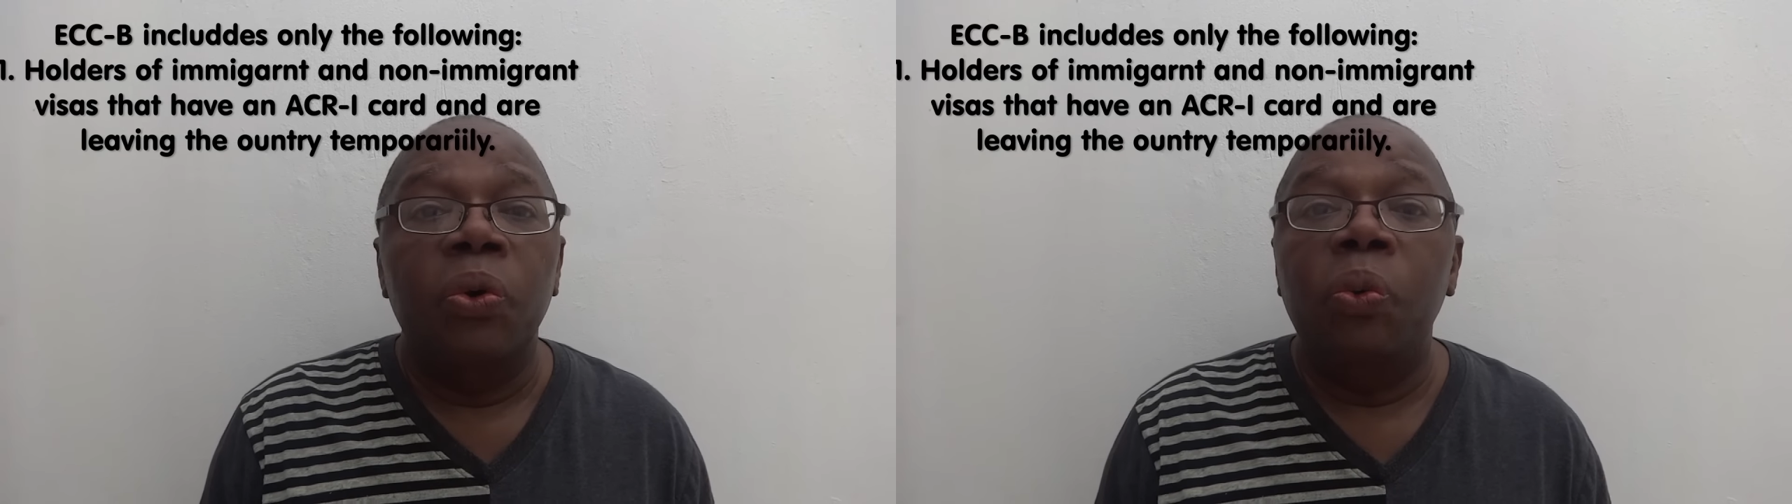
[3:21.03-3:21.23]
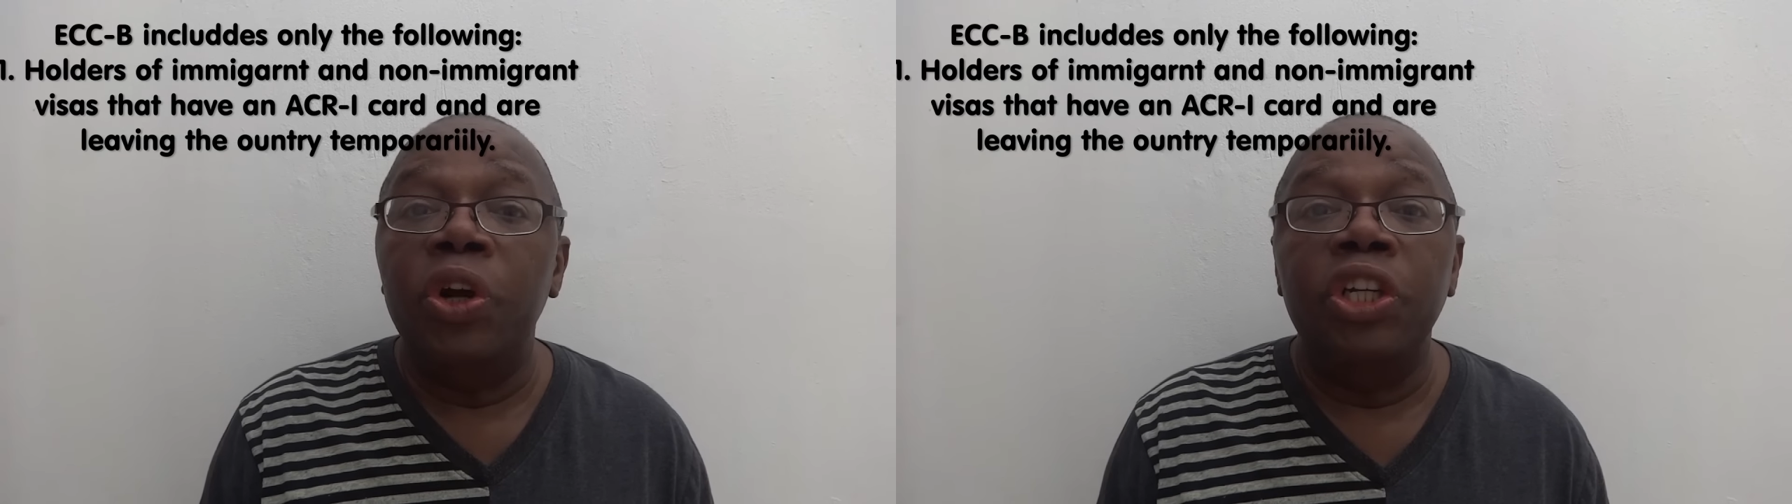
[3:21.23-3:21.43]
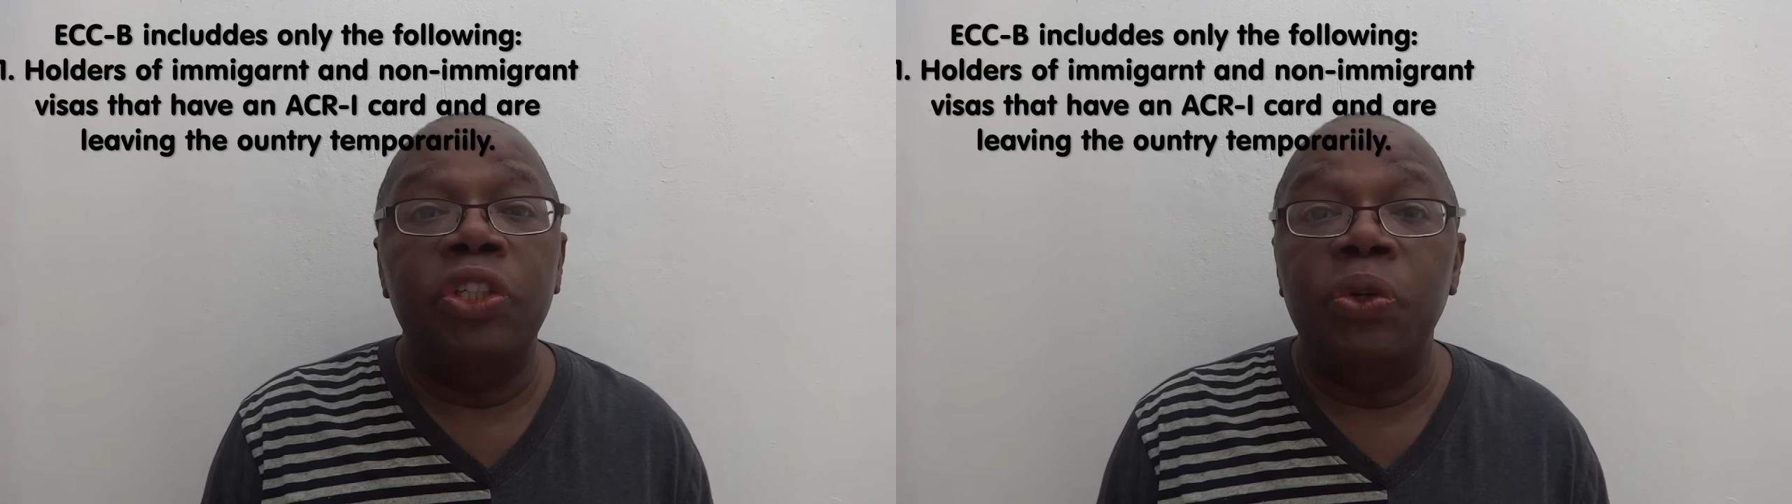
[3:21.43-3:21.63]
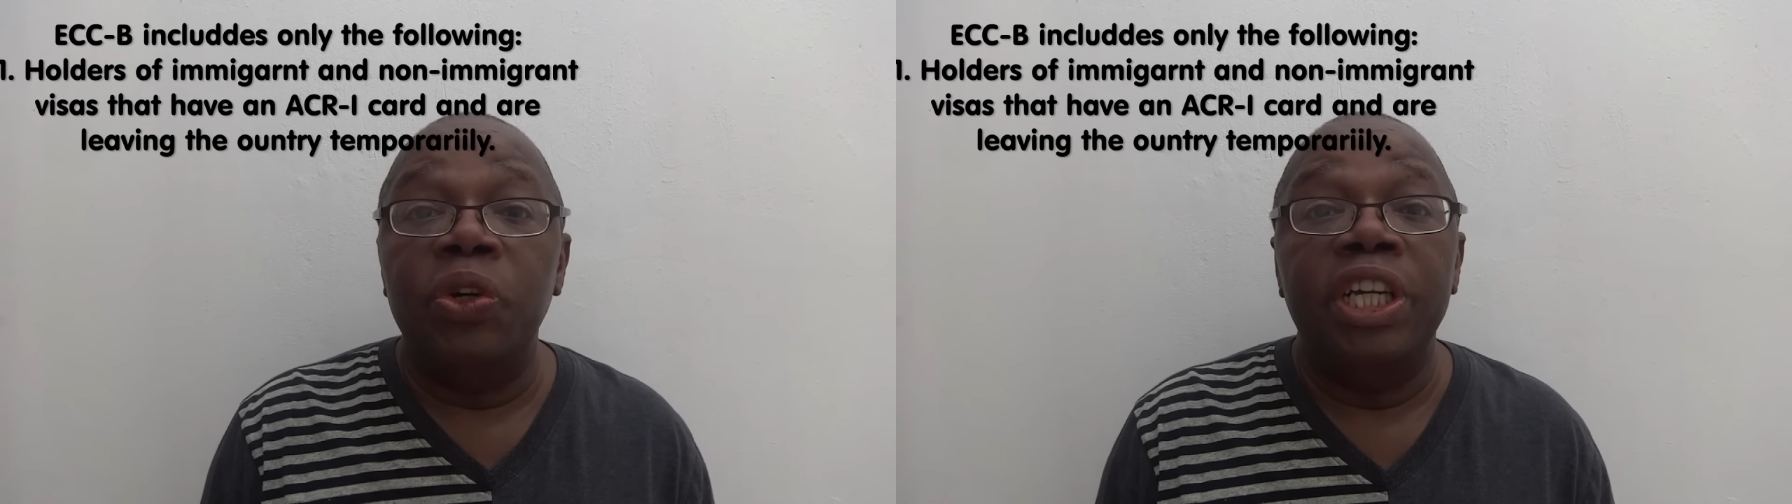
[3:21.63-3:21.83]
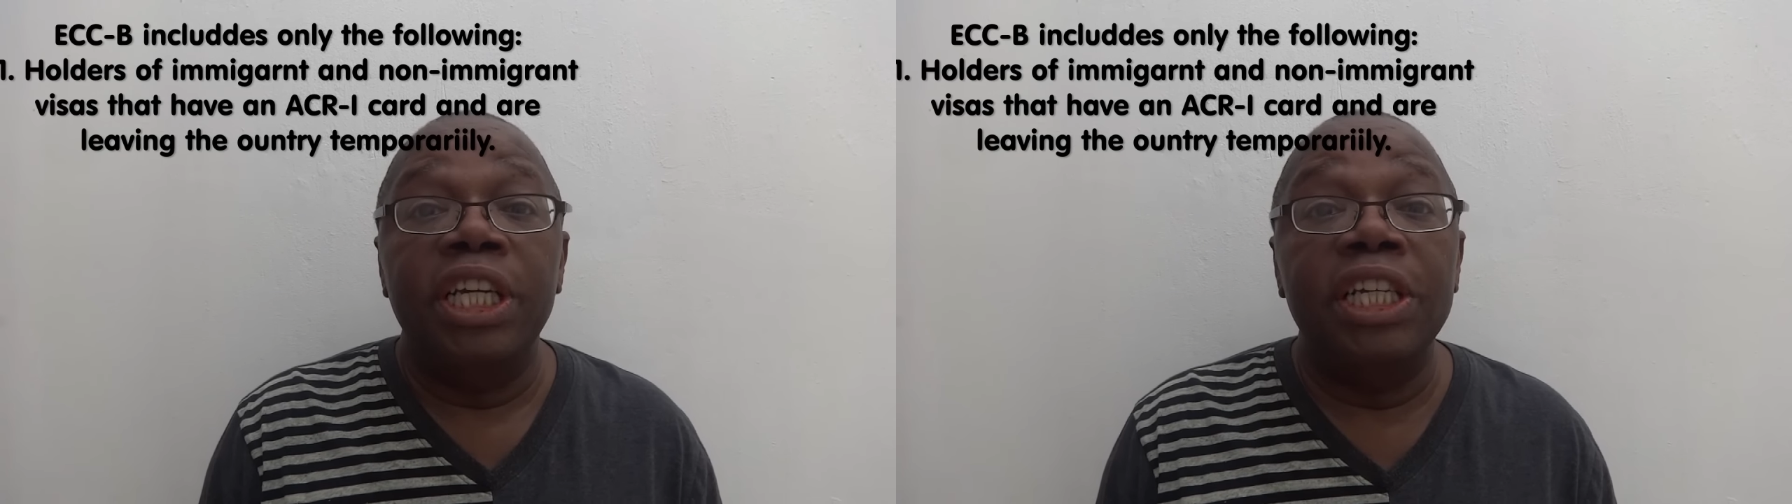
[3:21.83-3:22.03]
where's your
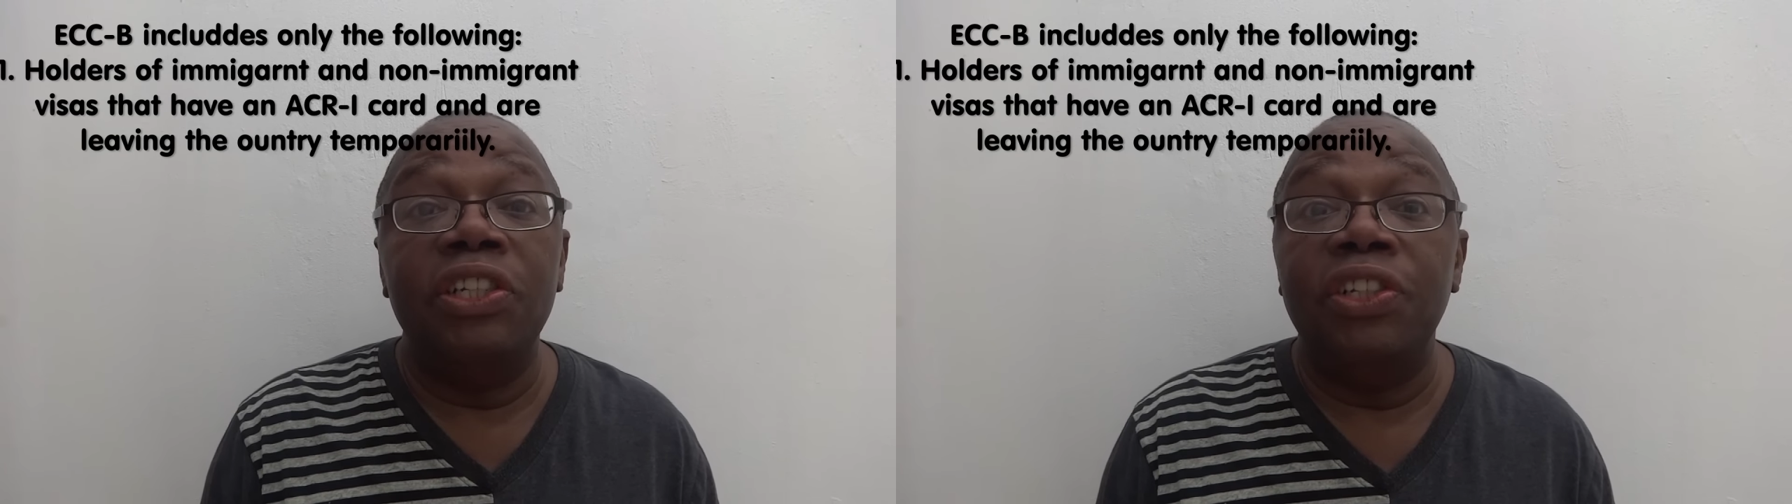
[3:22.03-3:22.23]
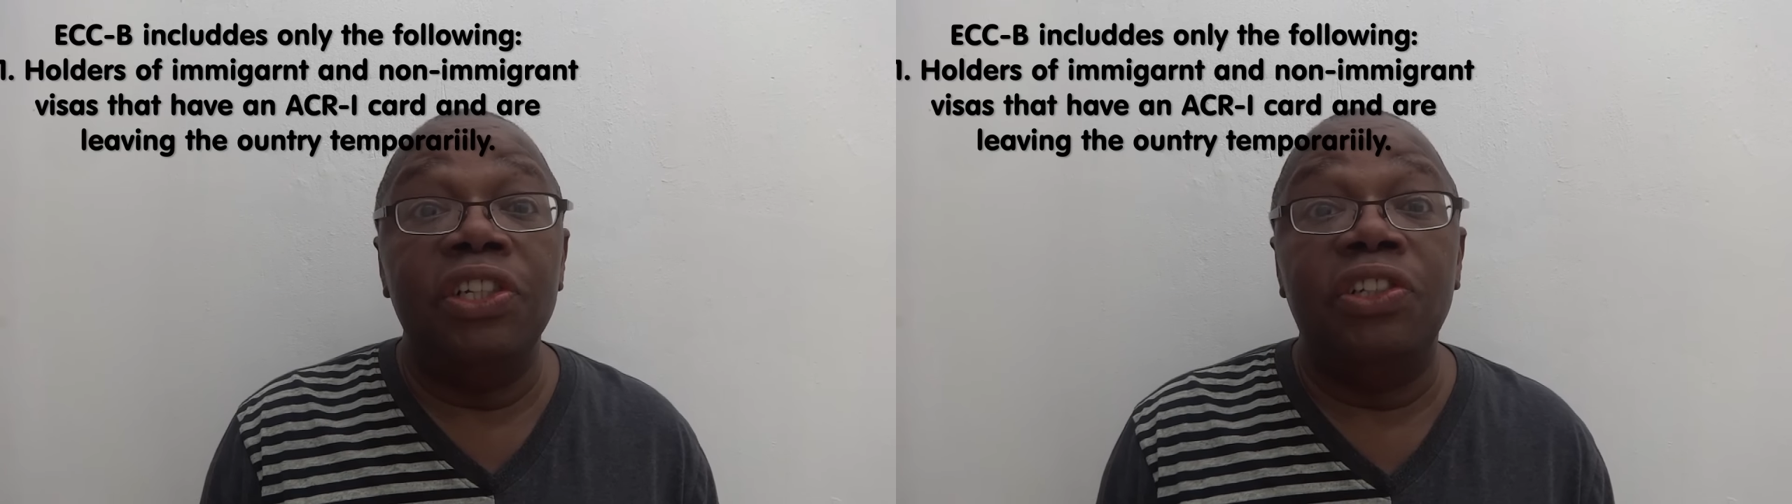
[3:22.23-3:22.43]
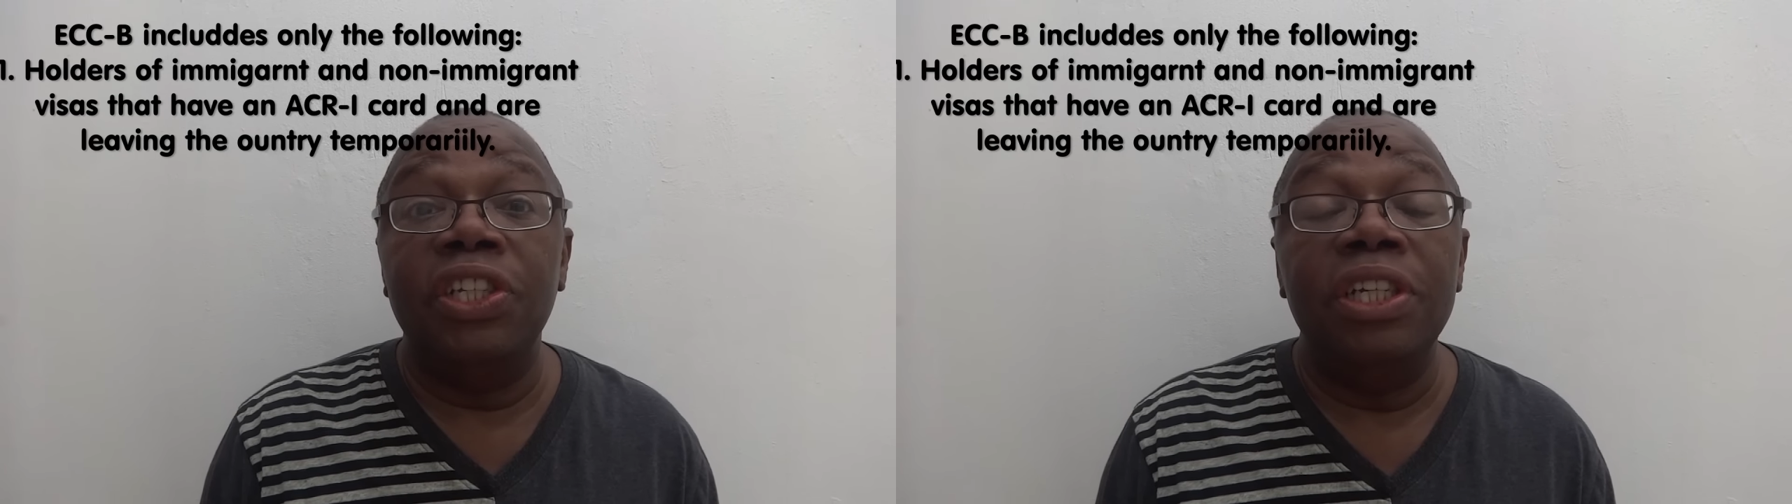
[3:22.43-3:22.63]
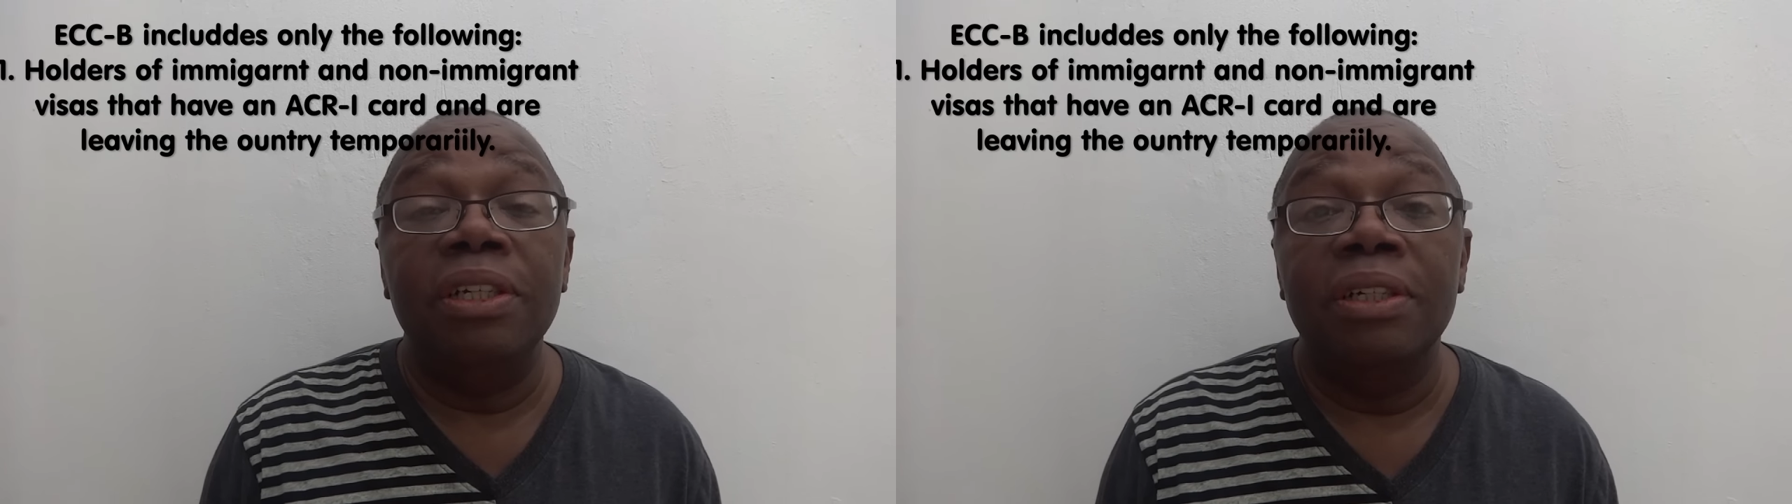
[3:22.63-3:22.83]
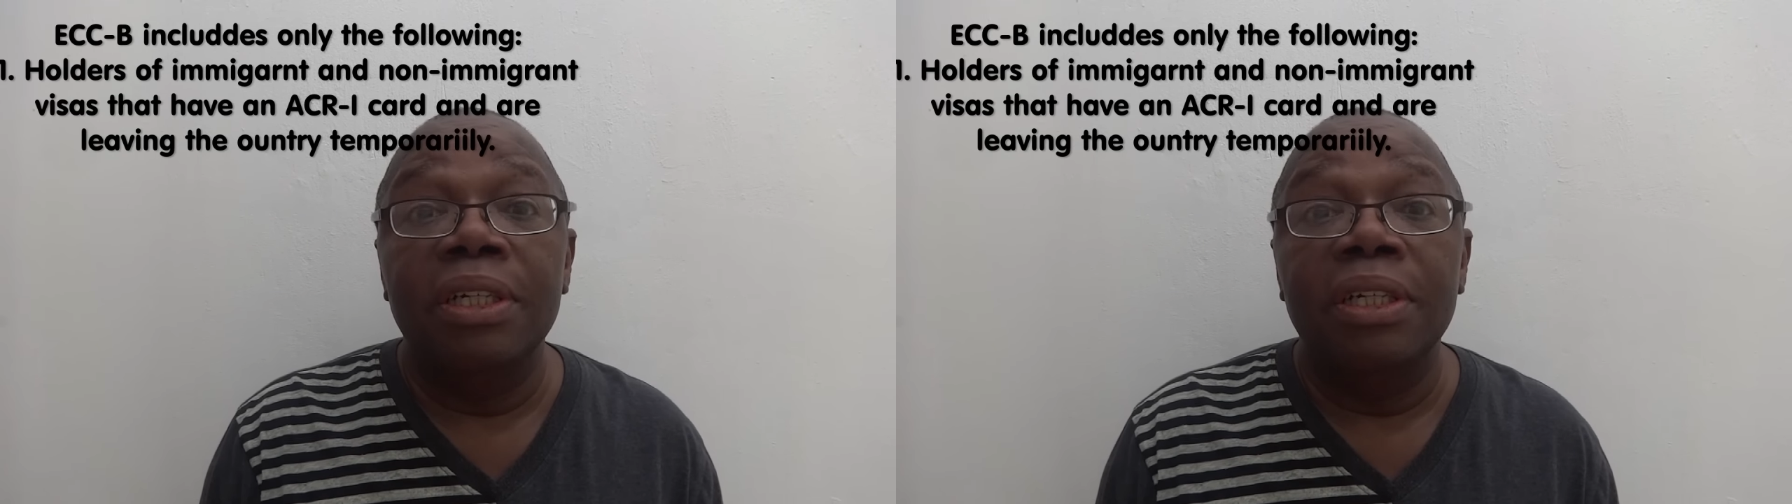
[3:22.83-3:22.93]
ECC?"